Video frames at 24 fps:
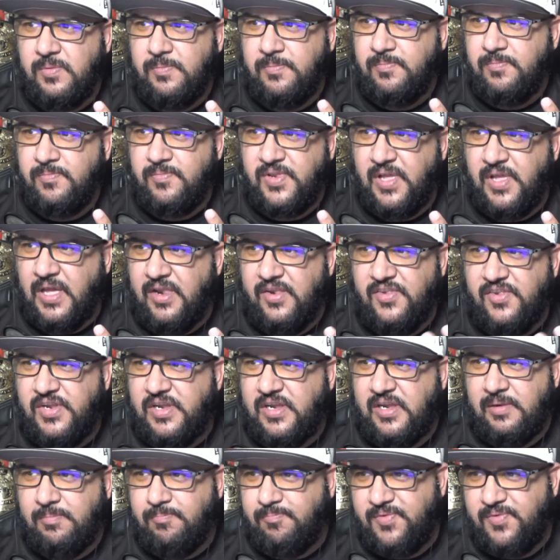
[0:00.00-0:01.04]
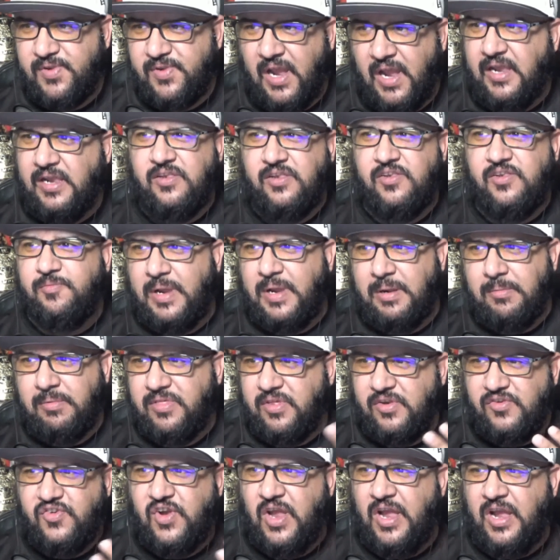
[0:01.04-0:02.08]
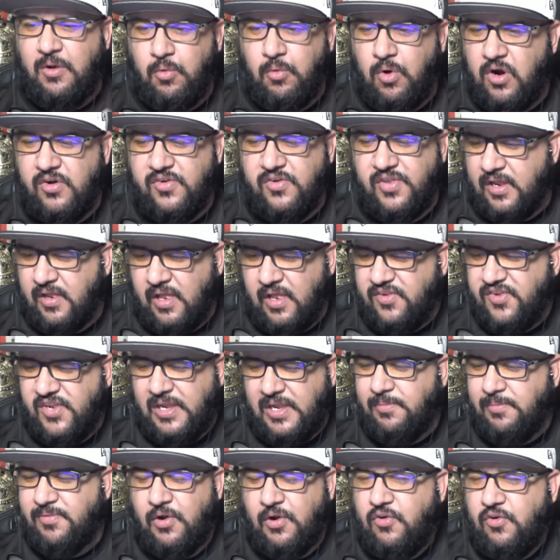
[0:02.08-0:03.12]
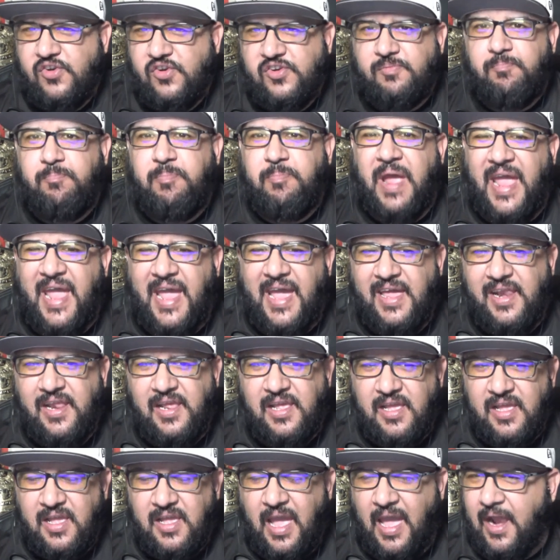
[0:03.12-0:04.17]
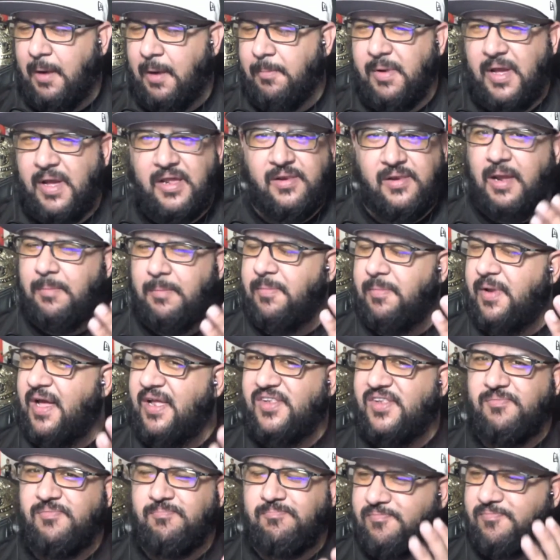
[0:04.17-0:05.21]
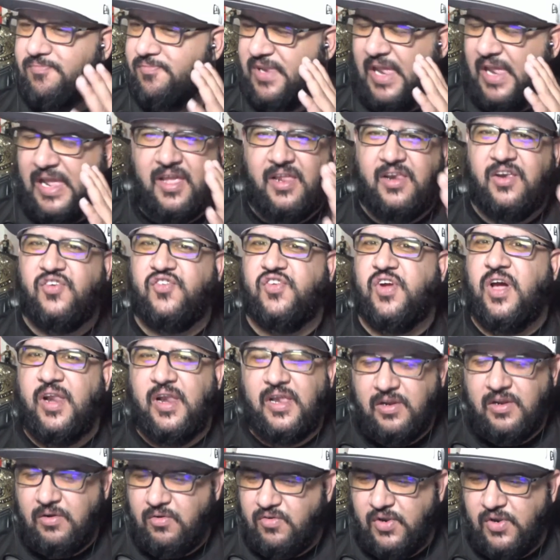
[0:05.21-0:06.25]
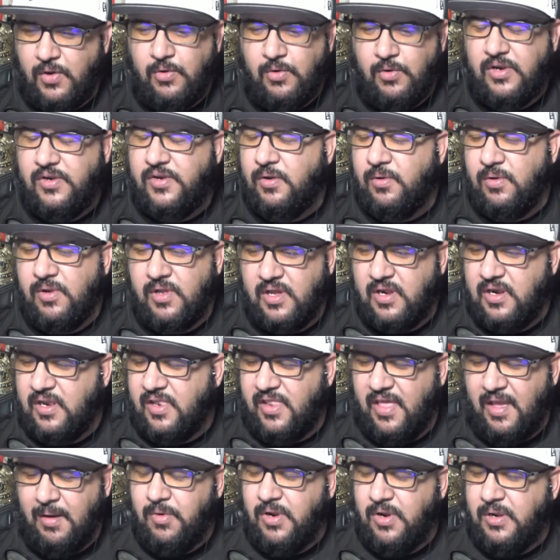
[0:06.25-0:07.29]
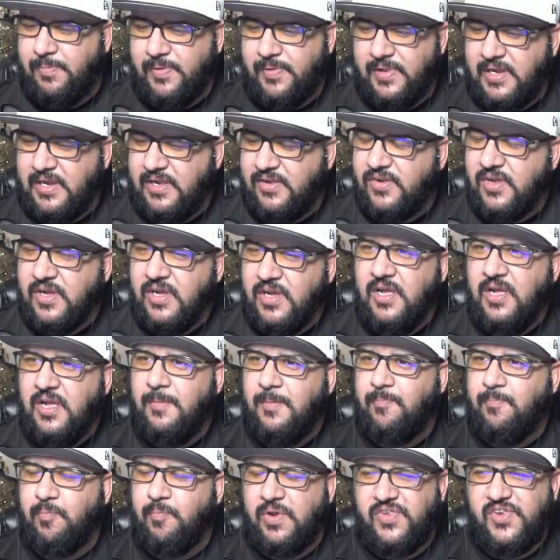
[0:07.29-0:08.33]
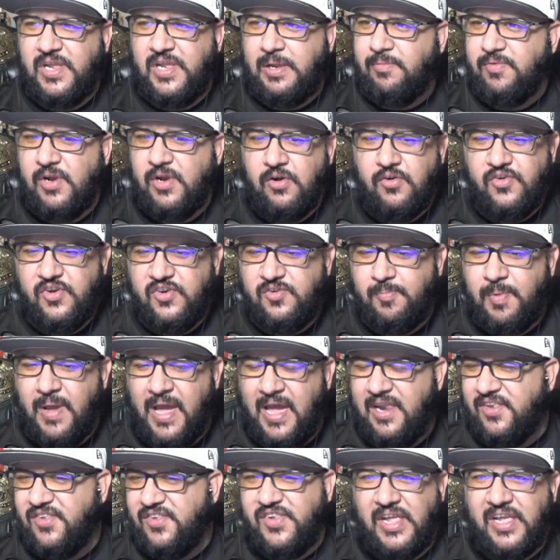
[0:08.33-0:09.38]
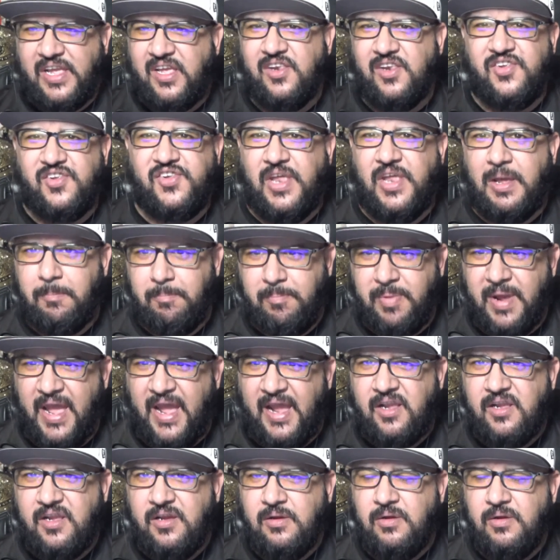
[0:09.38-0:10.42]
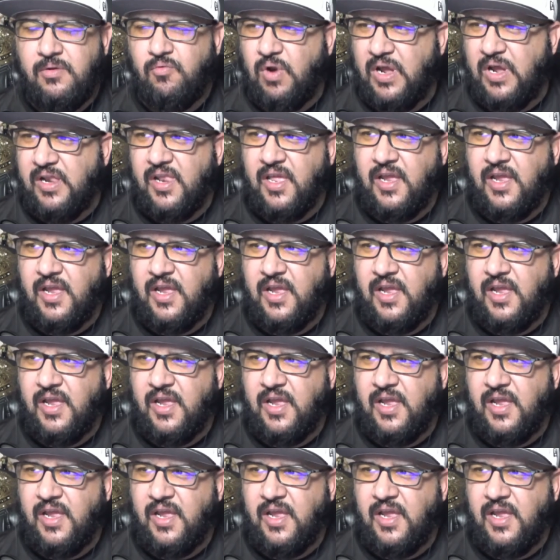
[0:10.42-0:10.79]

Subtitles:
Tennessee Titans, maybe the Jaguars, like teams that are just bad. And I'm not taking a shot at you, Sonia. Don't look at it that way, please. But teams that are just bad, it's taking a step back, right?